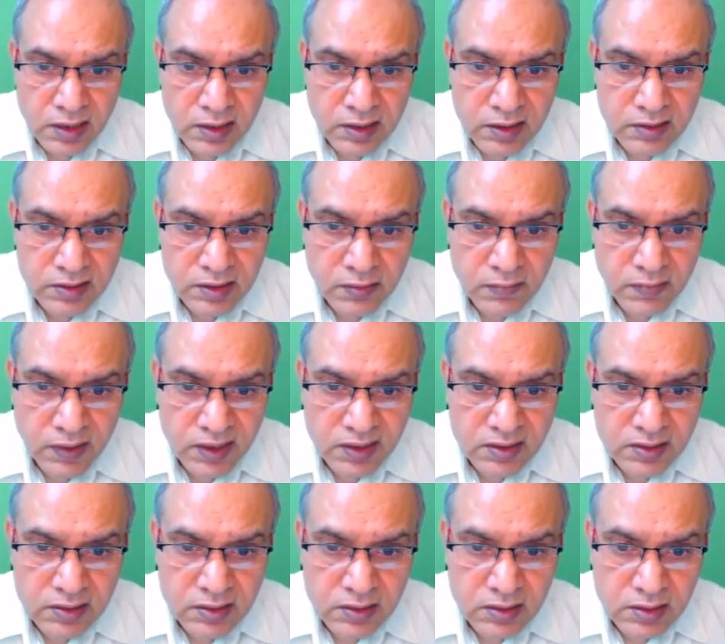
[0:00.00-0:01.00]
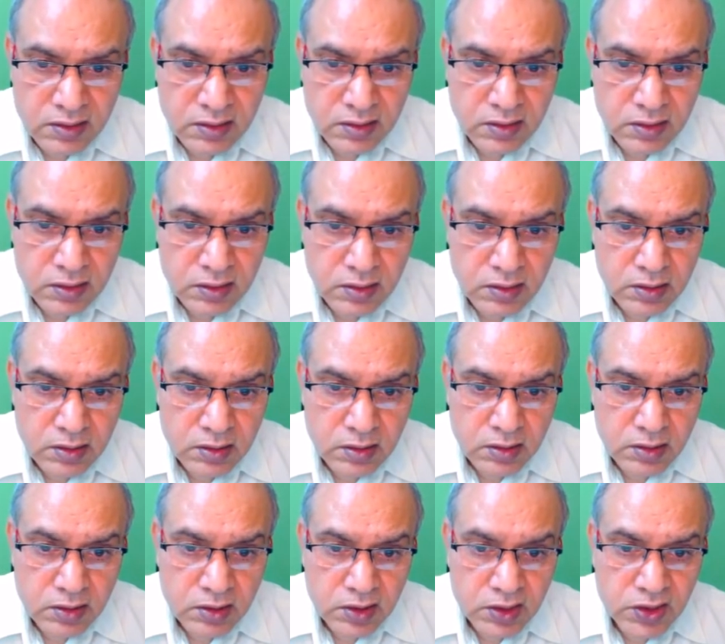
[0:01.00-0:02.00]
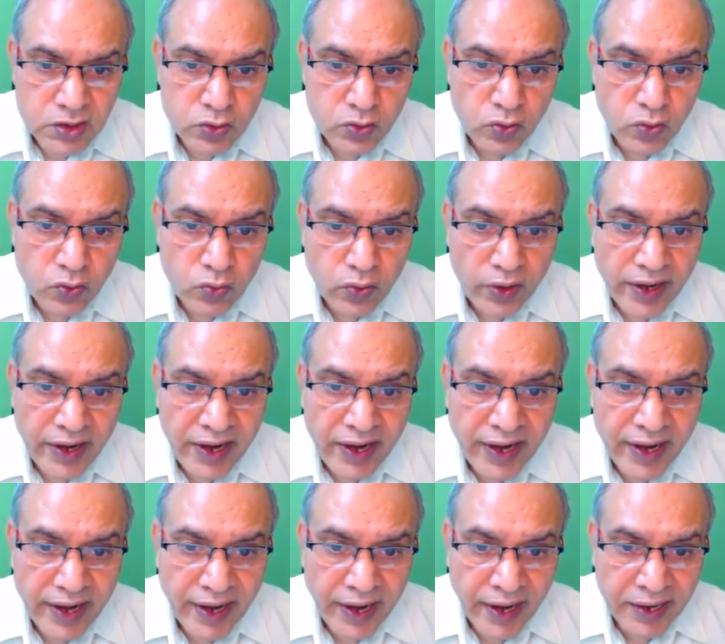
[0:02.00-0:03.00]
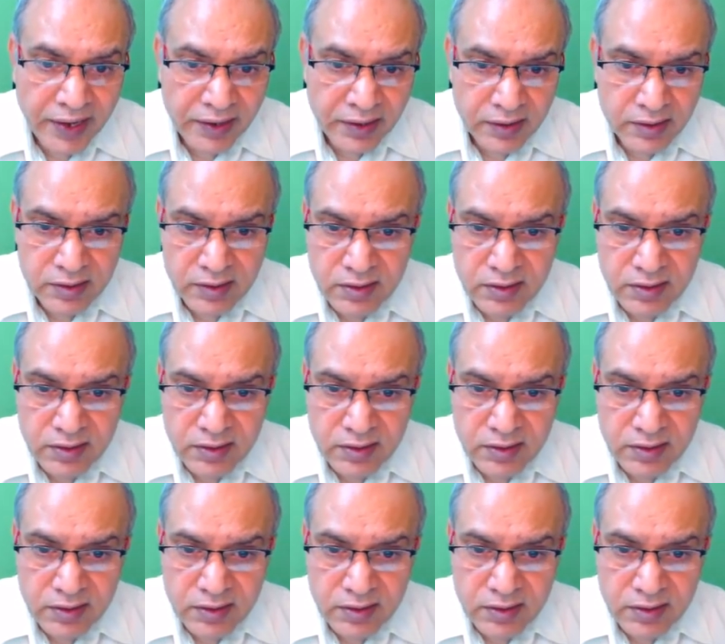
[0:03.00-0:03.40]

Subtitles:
nothing but QAN.